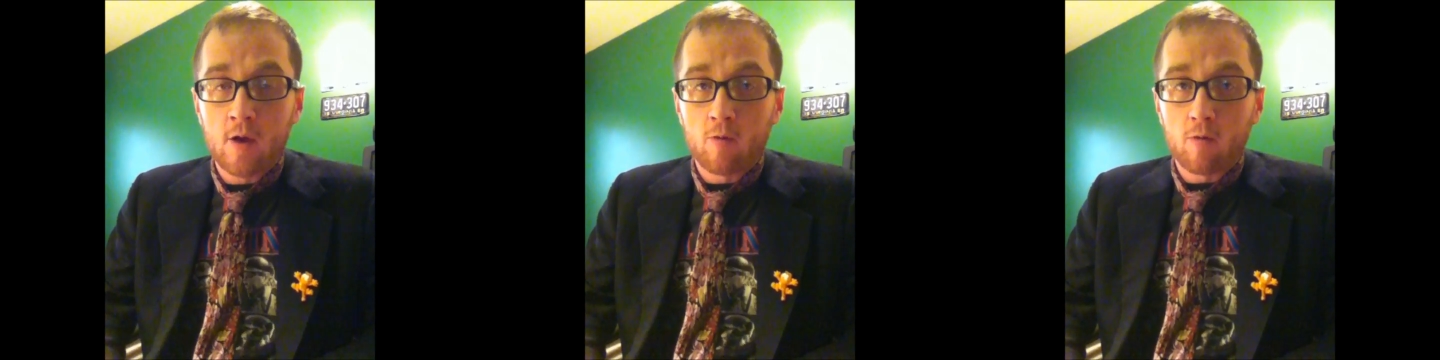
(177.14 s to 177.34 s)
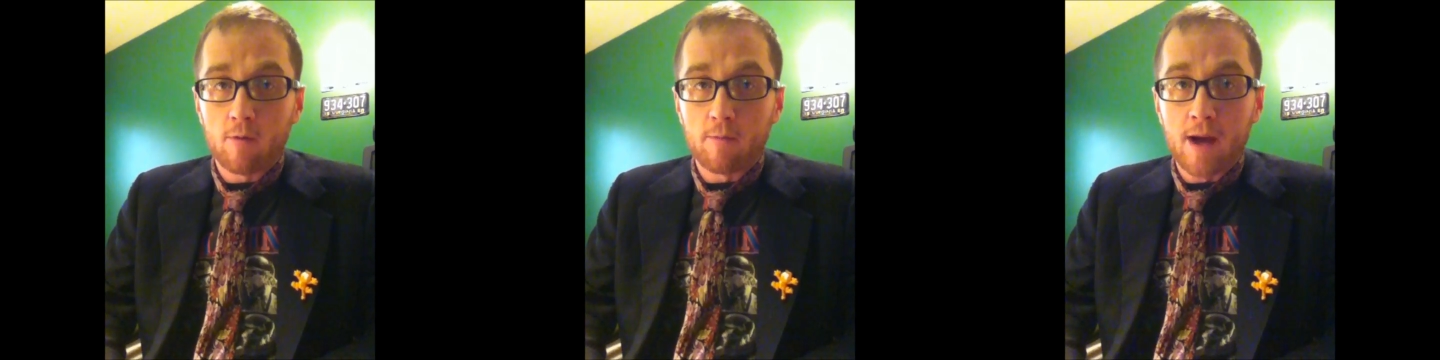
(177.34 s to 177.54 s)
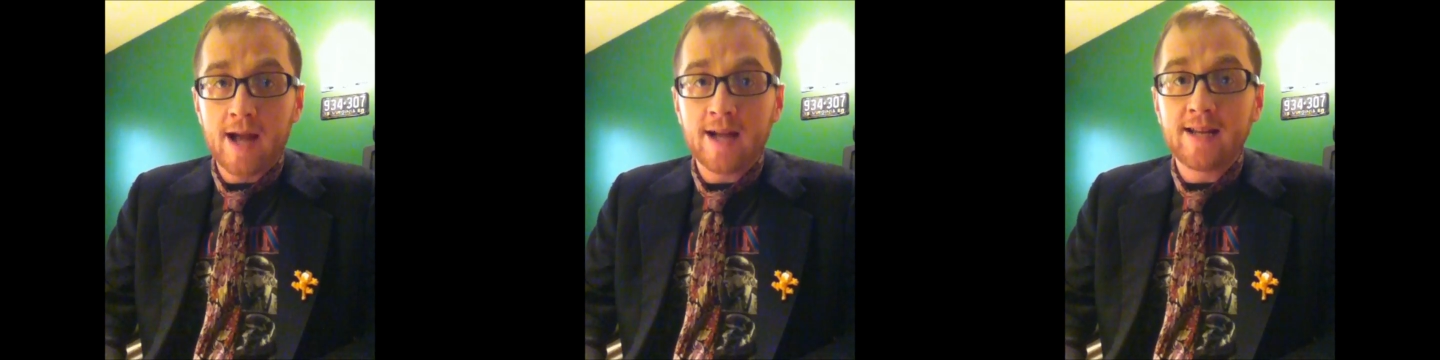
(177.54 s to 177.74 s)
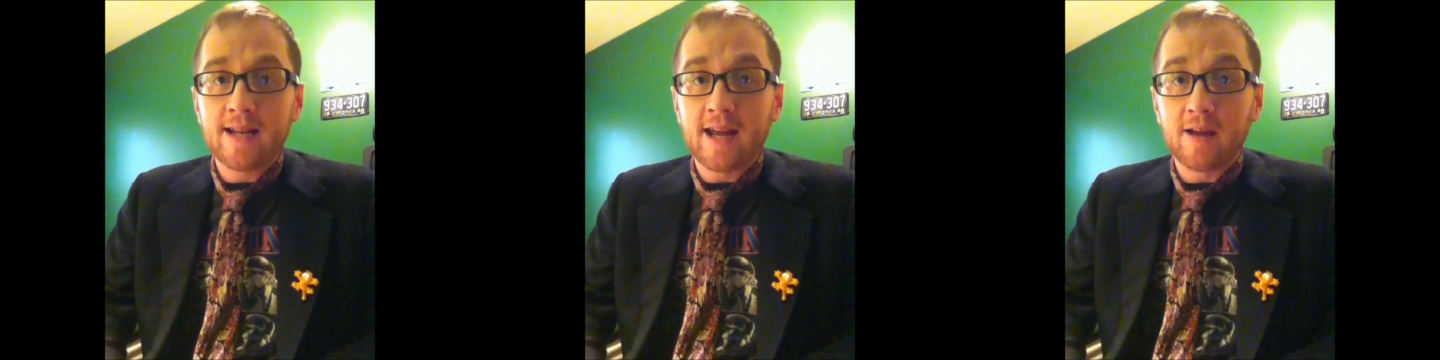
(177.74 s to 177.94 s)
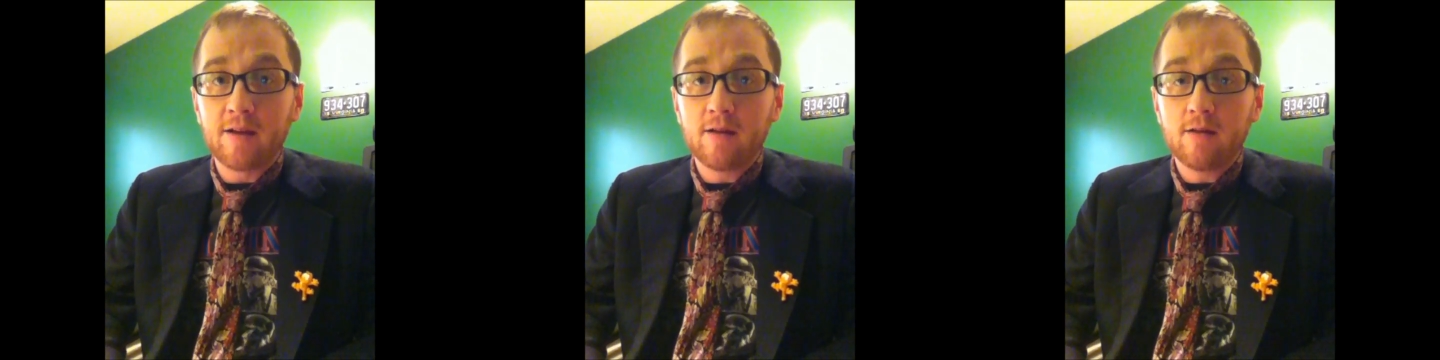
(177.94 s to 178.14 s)

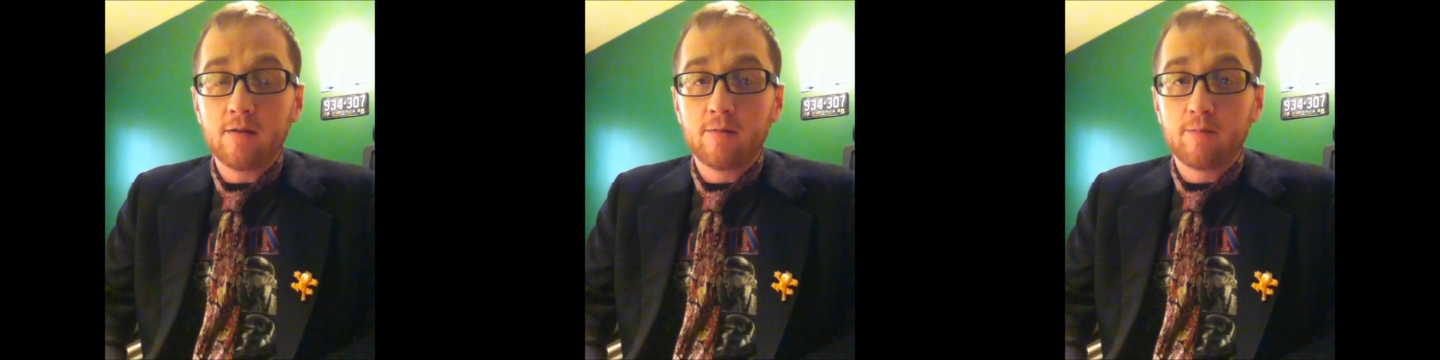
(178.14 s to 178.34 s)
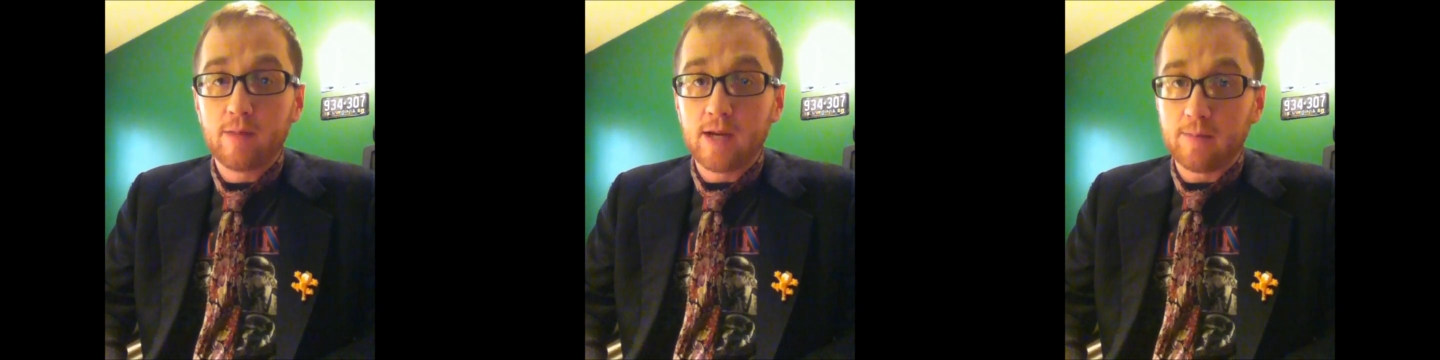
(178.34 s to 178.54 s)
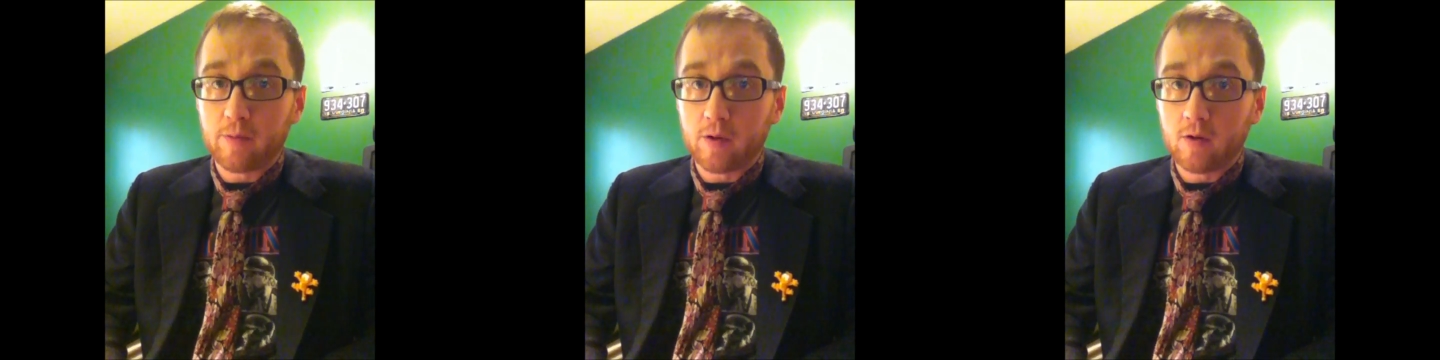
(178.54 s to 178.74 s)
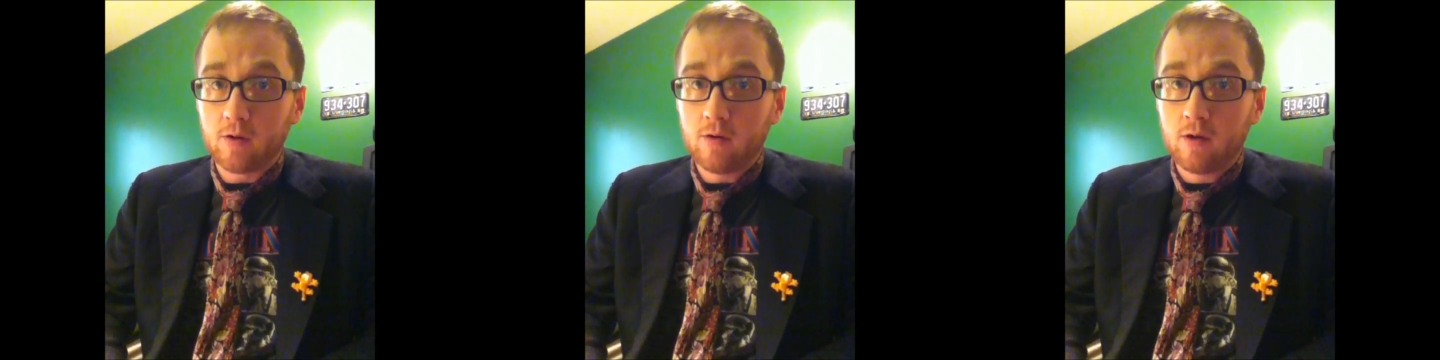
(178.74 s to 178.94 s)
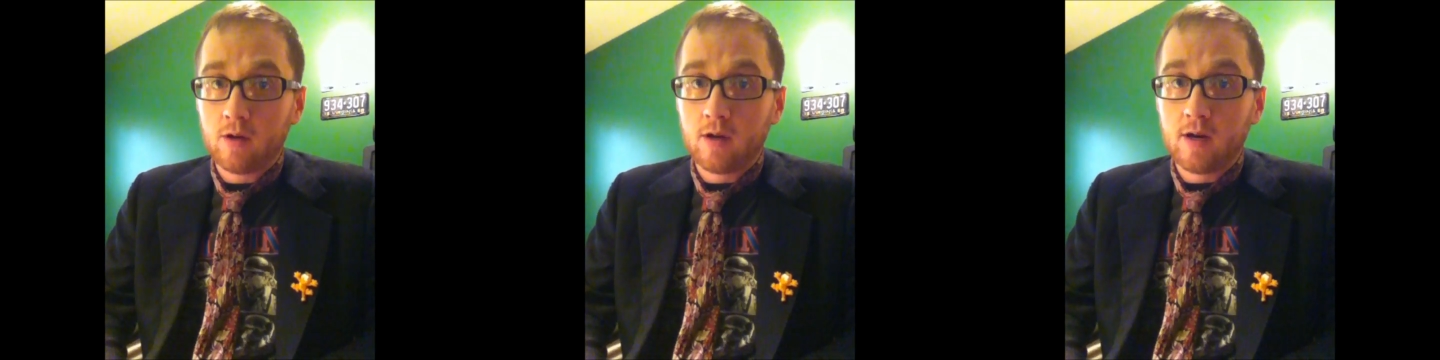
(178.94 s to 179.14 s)
reminding
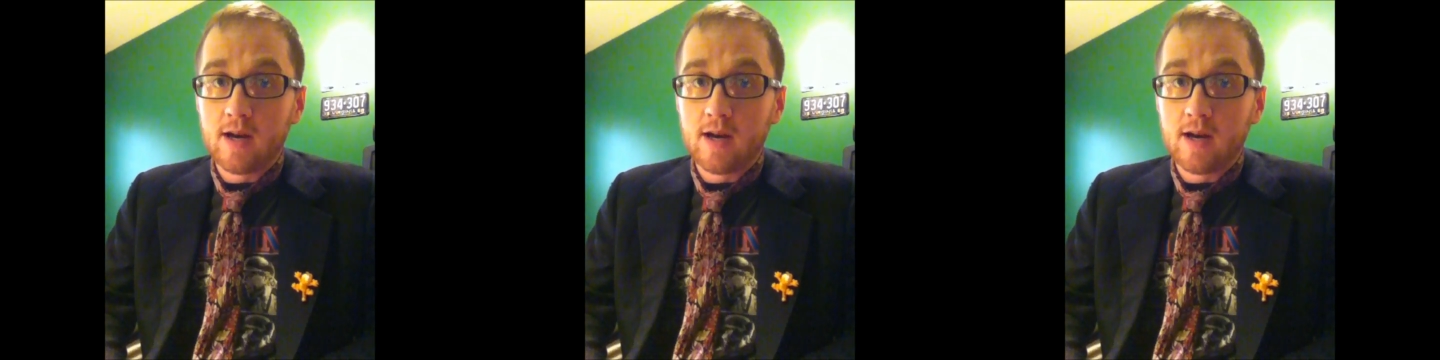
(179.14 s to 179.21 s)
people